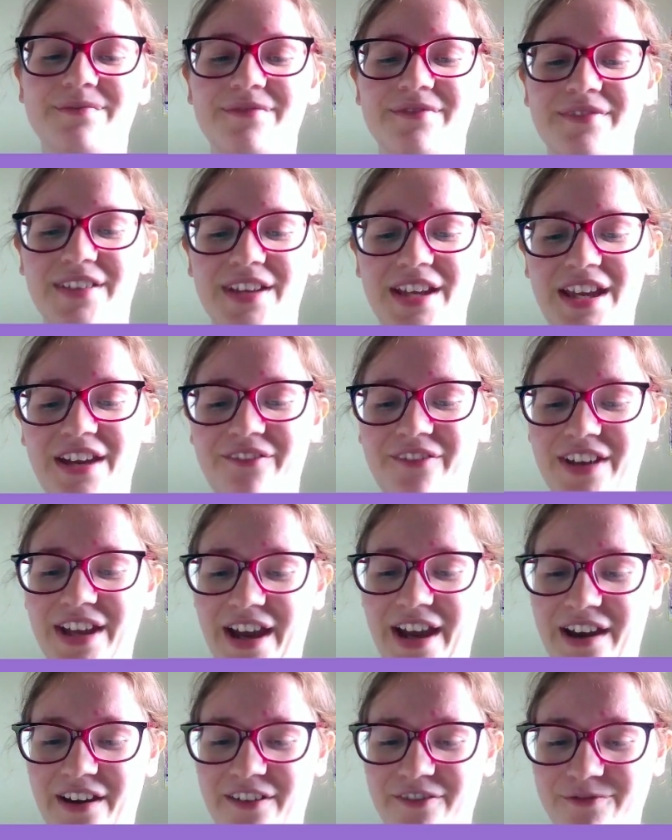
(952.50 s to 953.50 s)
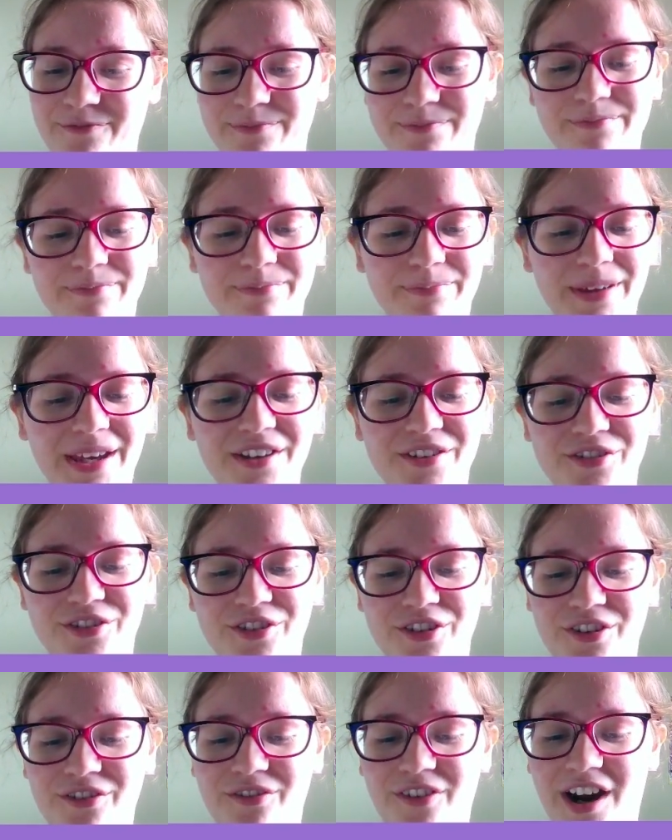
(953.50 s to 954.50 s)
Here we have
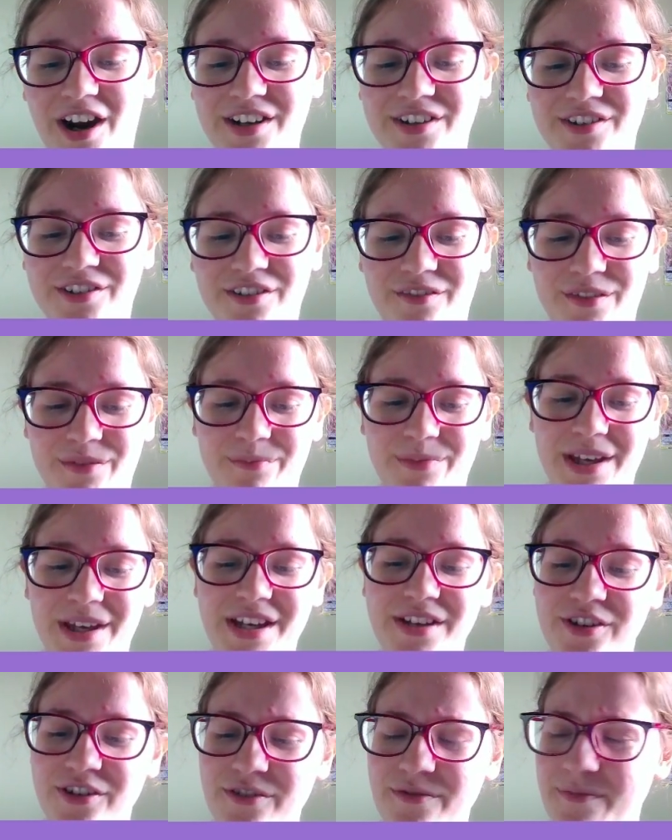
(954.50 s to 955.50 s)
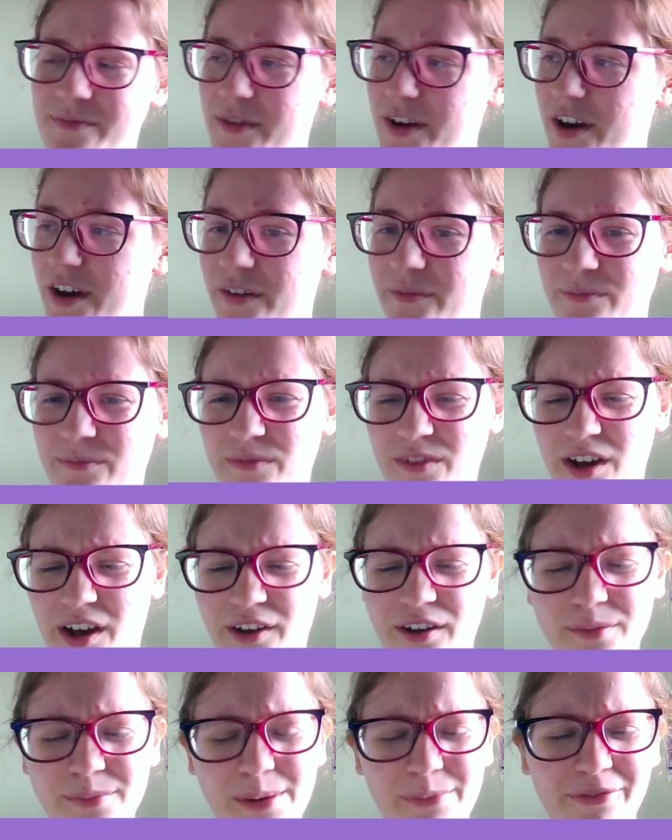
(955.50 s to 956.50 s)
Pikachu, Raichu and Pichu. I
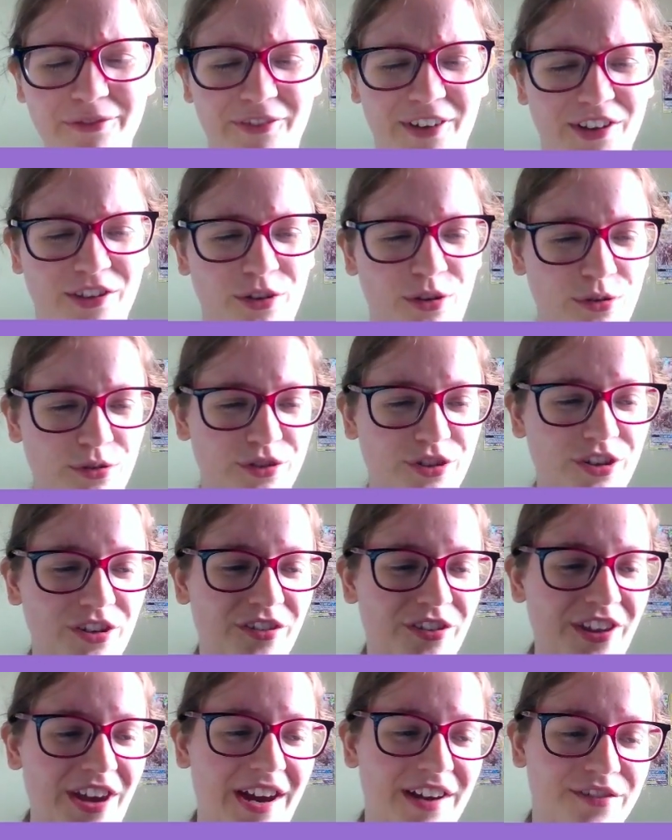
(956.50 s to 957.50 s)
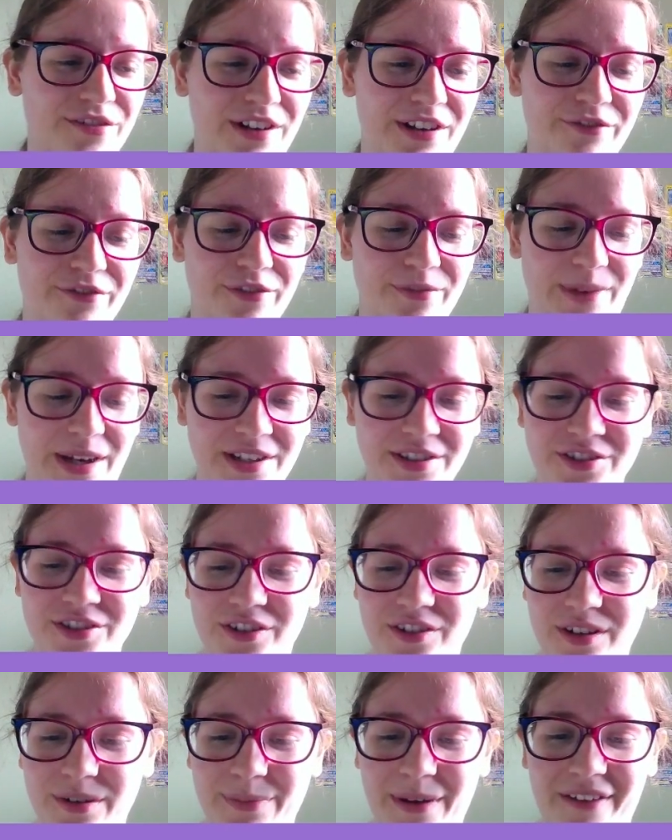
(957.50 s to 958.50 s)
can't remember if I told you the actual
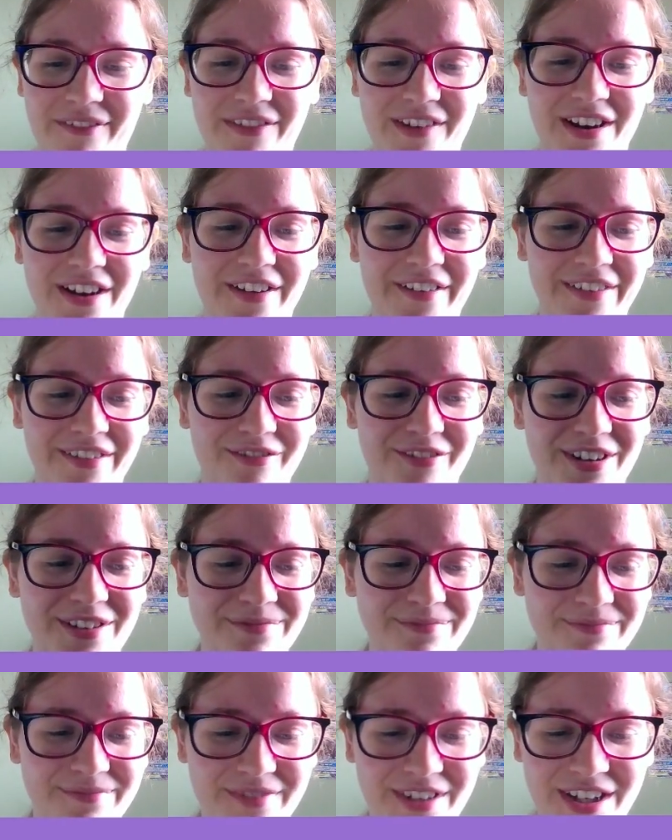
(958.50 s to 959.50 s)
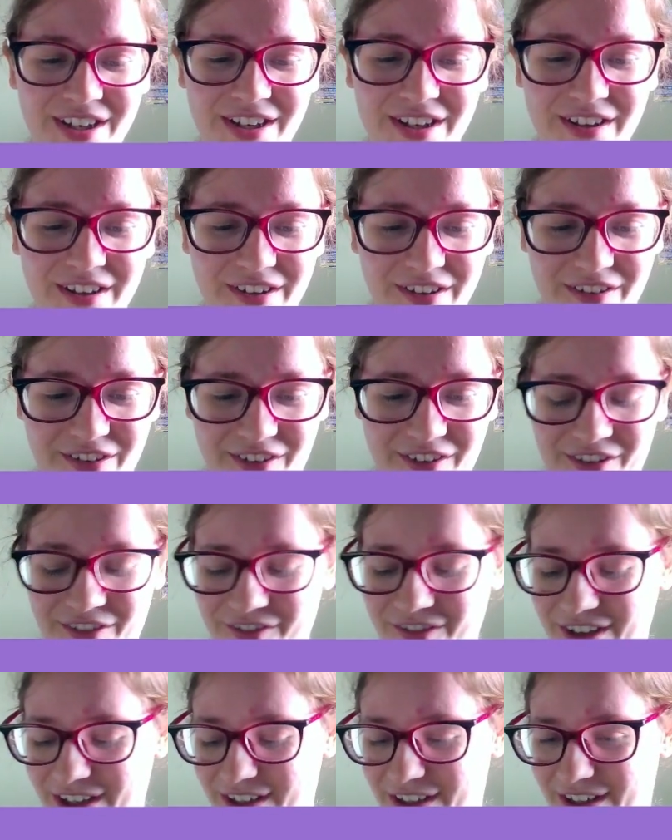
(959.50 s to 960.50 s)
information about the last one. So
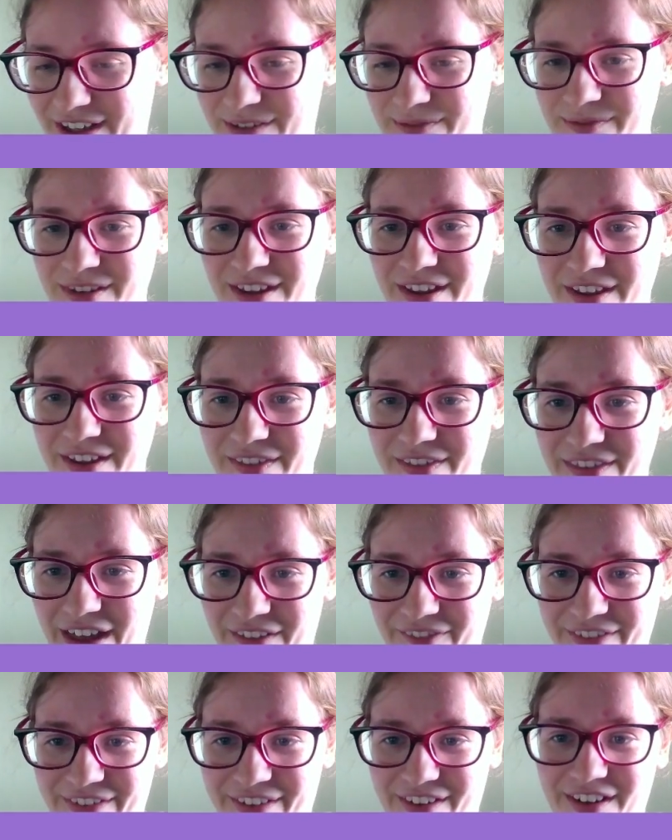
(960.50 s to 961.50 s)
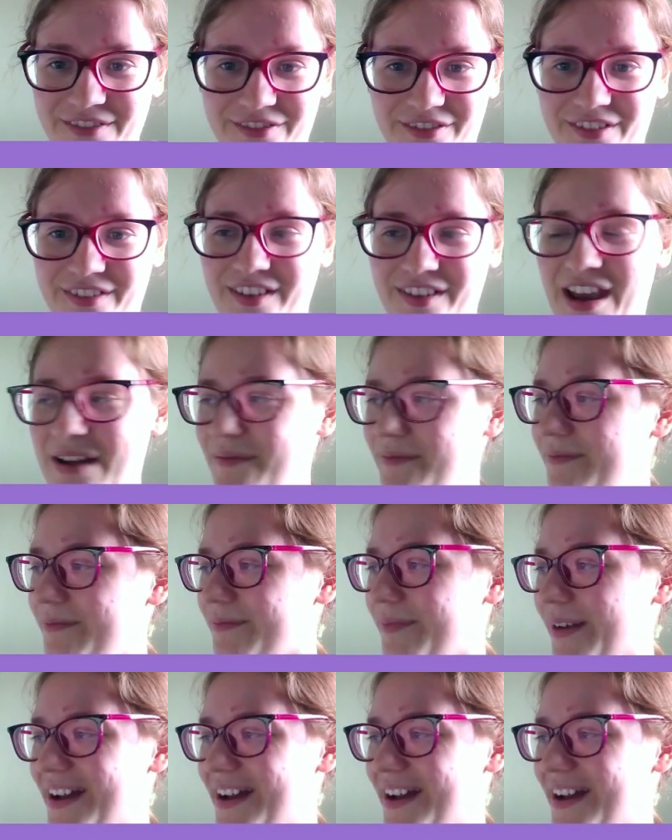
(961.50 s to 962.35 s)
quickly, that was 110 by